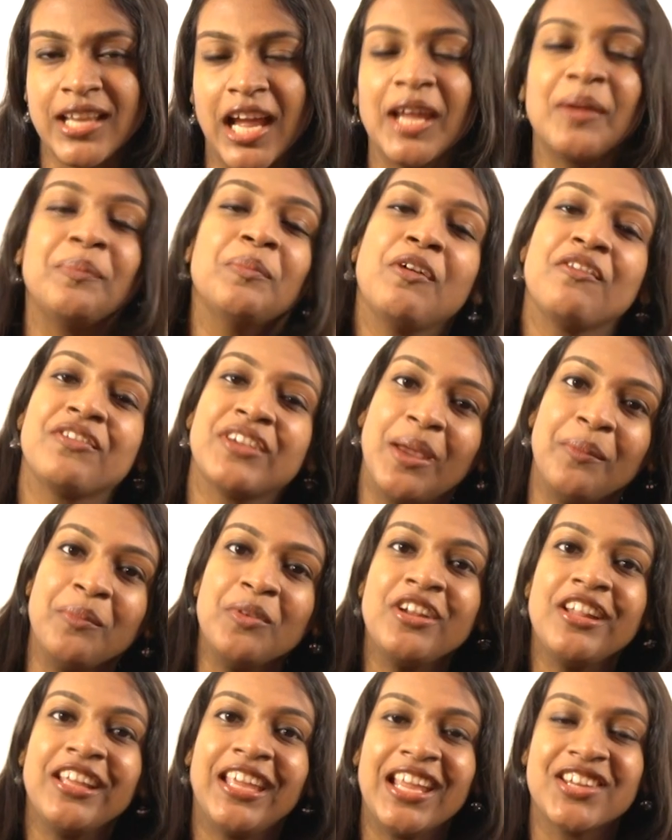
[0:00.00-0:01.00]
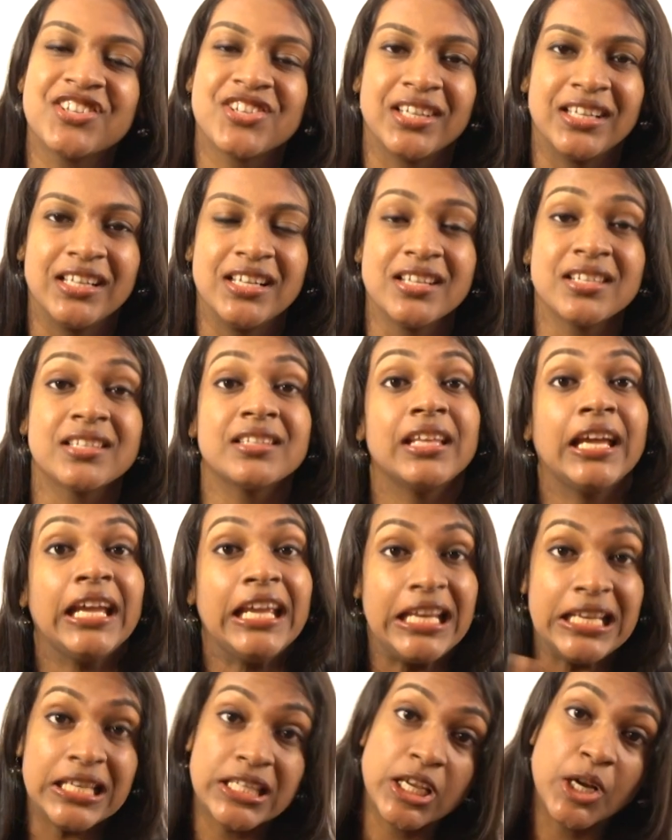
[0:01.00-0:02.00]
type of communication is the
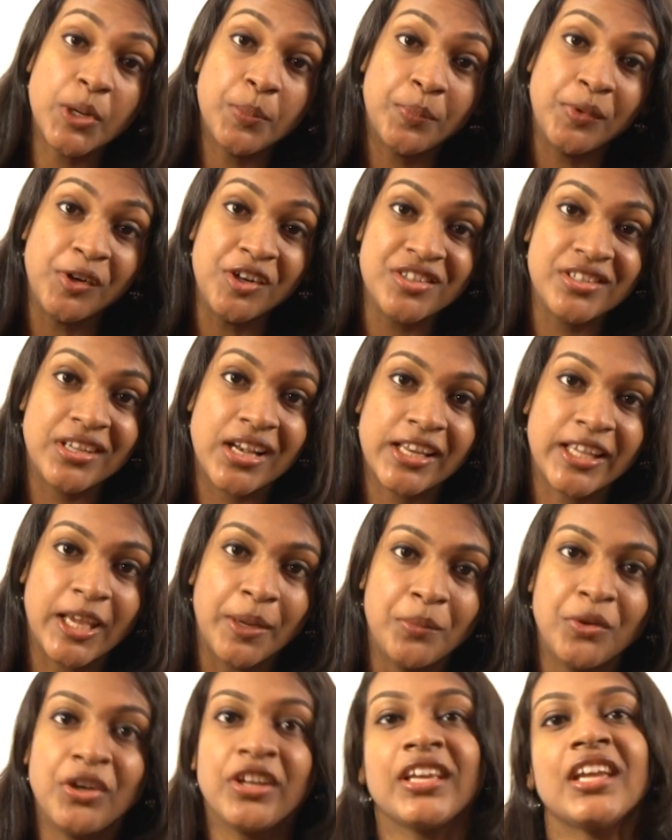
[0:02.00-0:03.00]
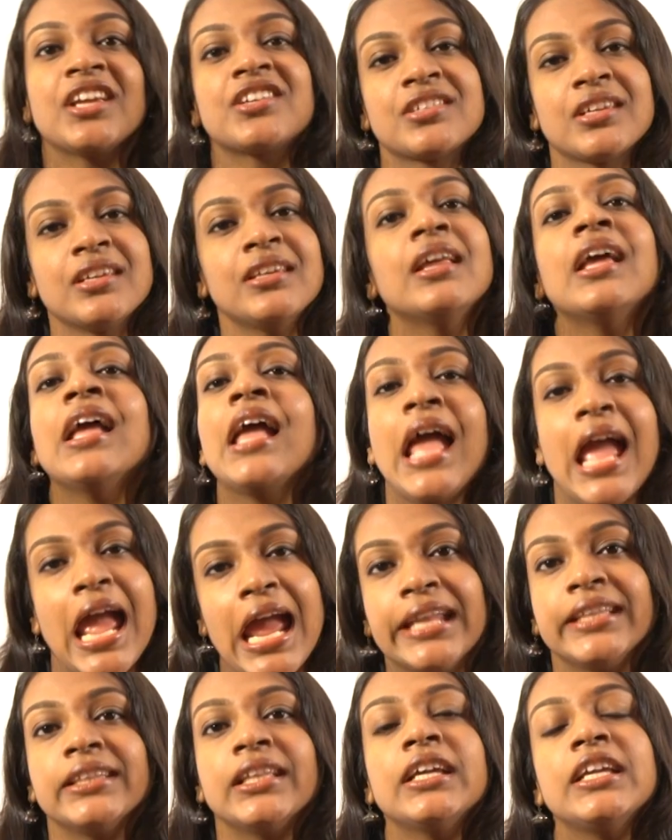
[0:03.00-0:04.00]
interpersonal communication
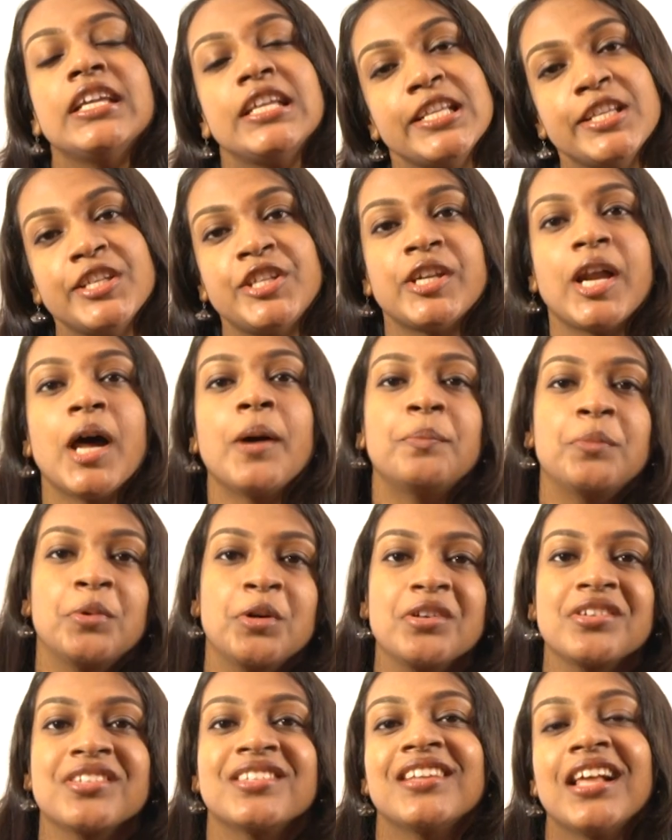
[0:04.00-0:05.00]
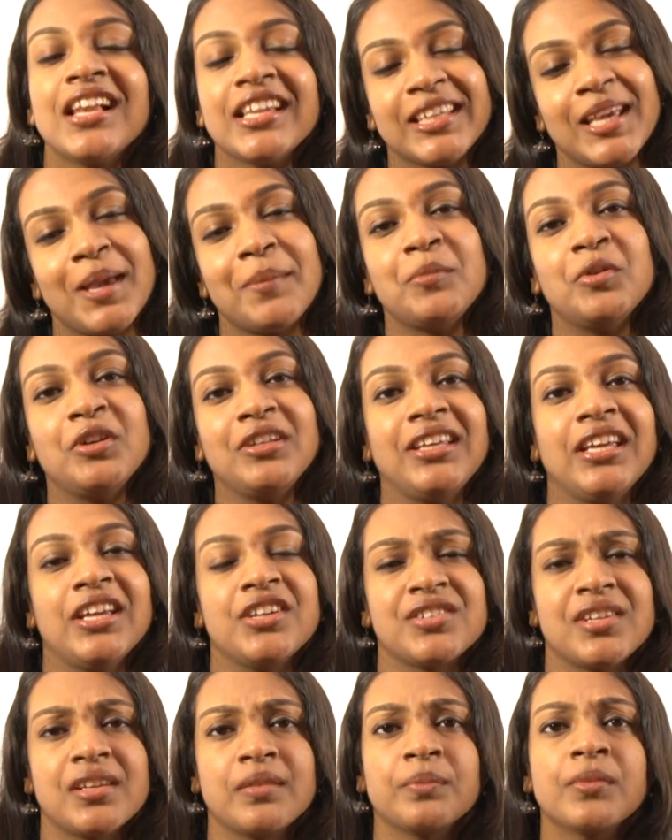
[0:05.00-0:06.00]
and the intrapersonal
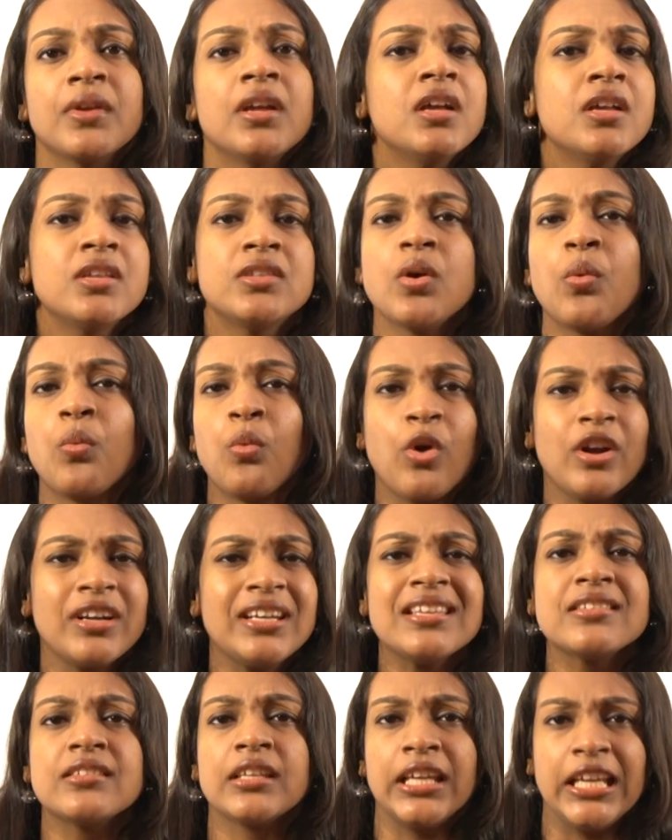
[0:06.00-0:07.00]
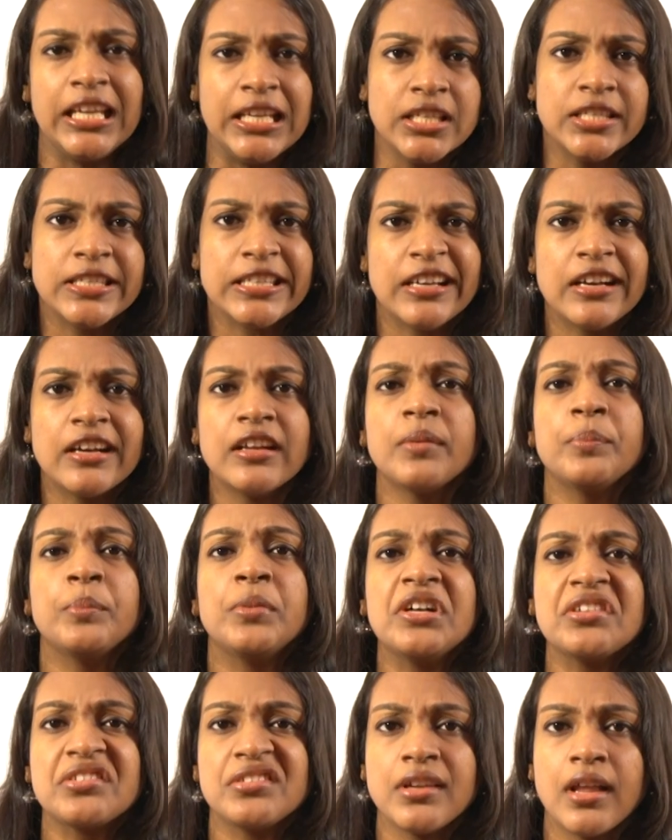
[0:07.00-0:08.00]
communication. So what is
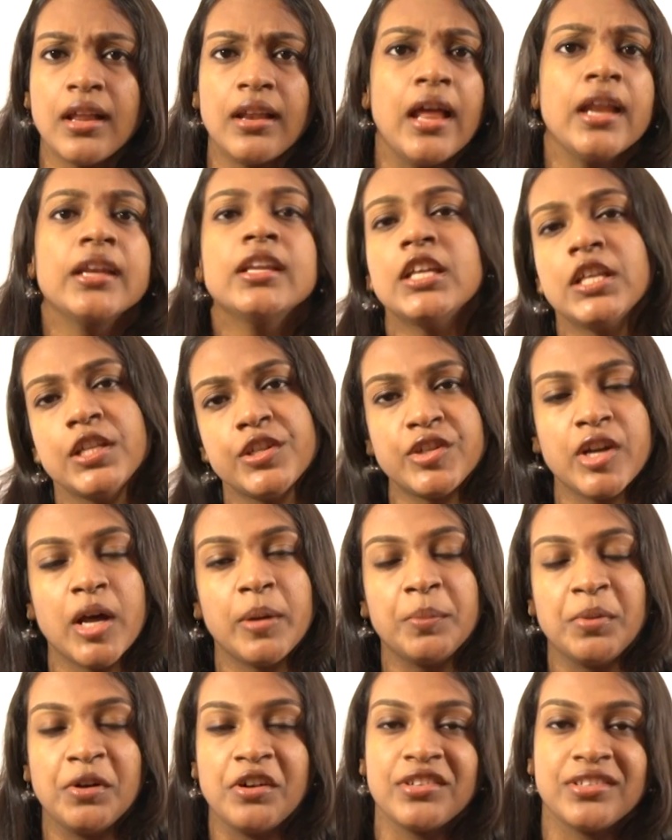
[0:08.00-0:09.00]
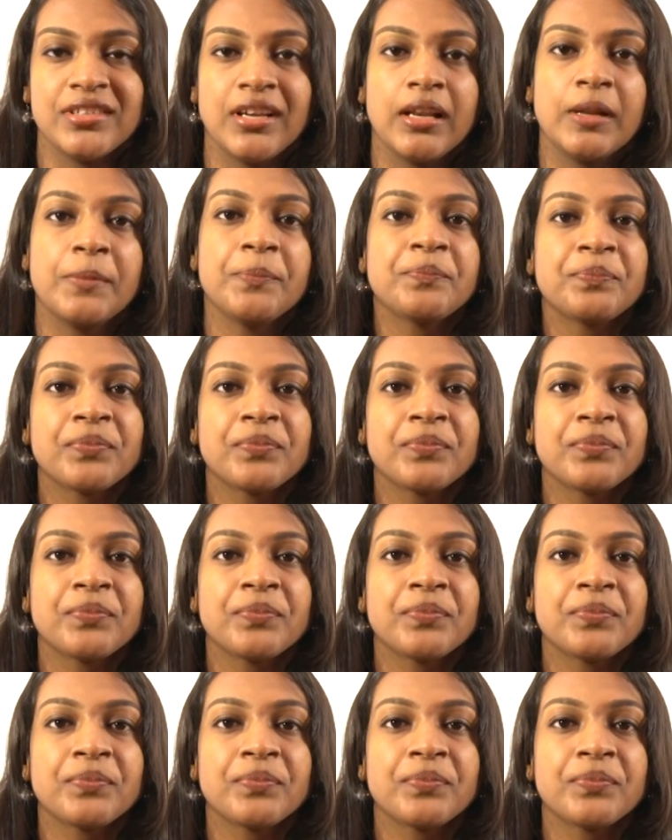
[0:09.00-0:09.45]
interpersonal and intrapersonal?